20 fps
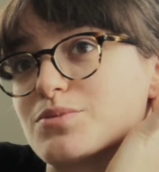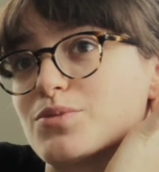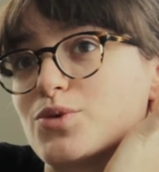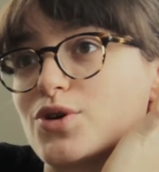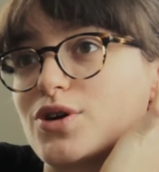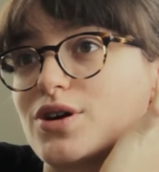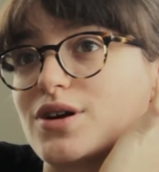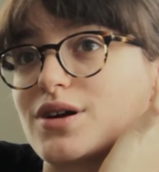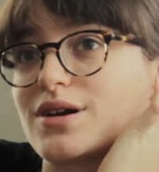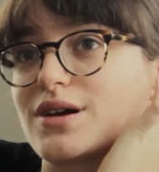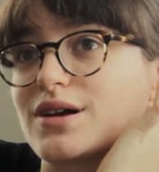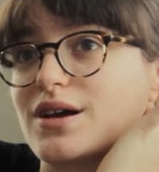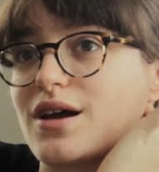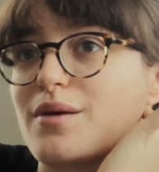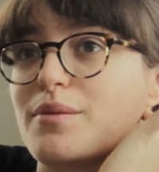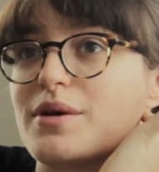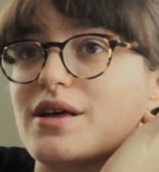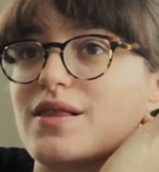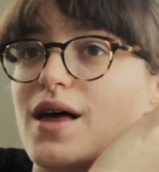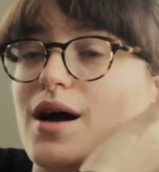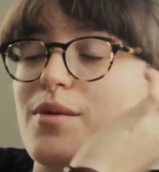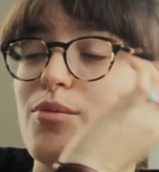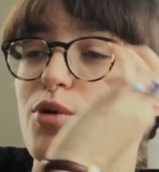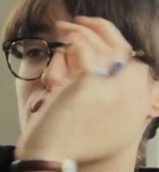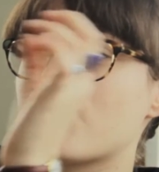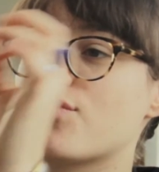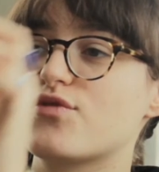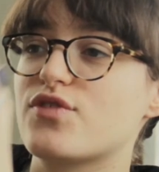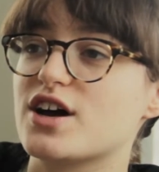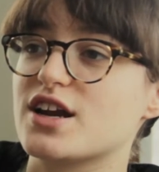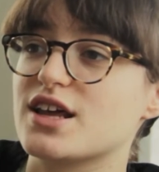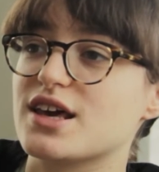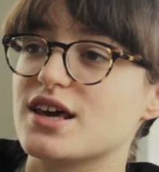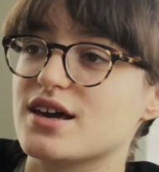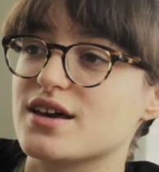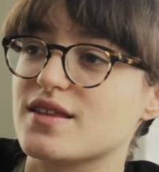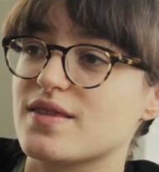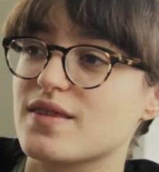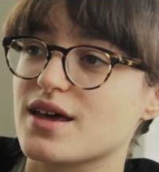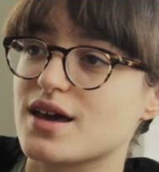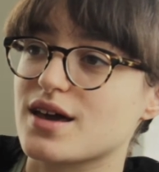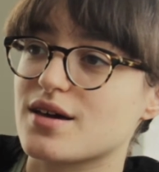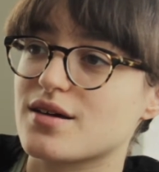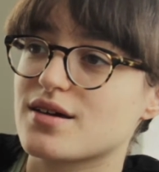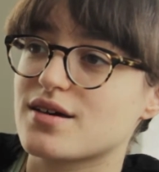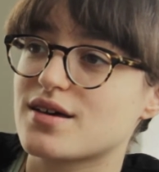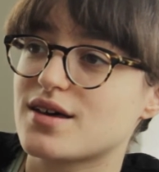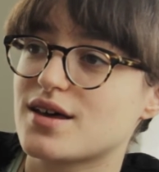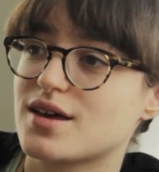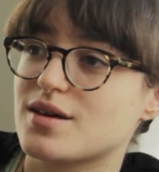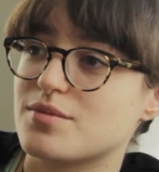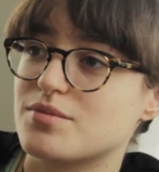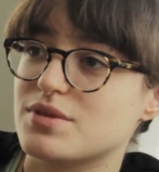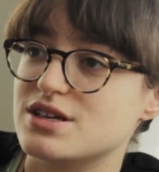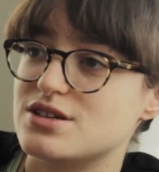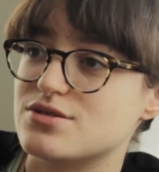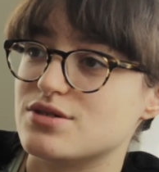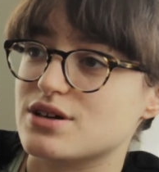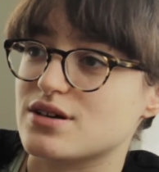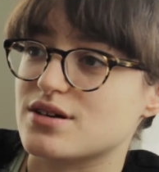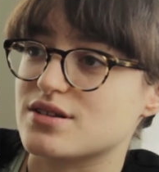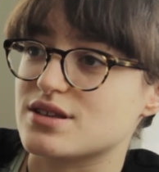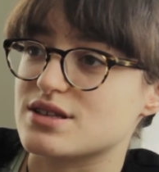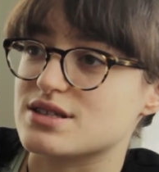more going to be a lot more funny, and like me doing all